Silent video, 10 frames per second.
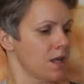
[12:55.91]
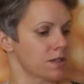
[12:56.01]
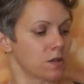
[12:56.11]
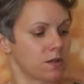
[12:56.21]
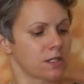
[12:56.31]

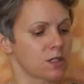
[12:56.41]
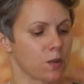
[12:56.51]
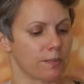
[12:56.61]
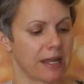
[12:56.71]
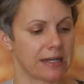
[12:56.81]
So this is
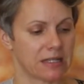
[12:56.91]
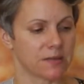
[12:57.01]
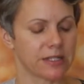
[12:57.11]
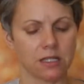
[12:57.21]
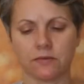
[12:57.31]
what my
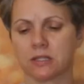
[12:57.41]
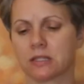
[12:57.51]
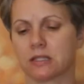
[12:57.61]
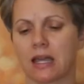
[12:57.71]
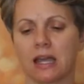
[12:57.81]
husband loves to
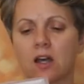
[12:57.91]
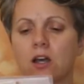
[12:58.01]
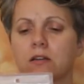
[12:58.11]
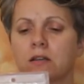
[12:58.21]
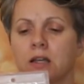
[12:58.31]
snack
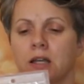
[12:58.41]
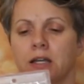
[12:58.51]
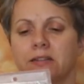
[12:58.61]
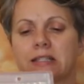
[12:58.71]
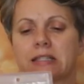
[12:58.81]
on.
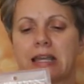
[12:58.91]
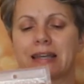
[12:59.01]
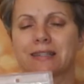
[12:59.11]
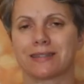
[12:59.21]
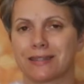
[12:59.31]
These
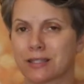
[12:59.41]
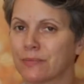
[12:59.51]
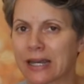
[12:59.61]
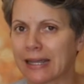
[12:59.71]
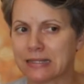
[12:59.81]
snack
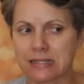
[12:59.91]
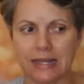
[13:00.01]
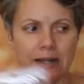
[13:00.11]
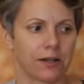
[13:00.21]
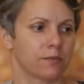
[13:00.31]
sticks, but I can
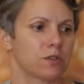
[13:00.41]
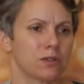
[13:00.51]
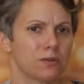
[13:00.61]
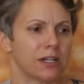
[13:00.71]
snack on them too.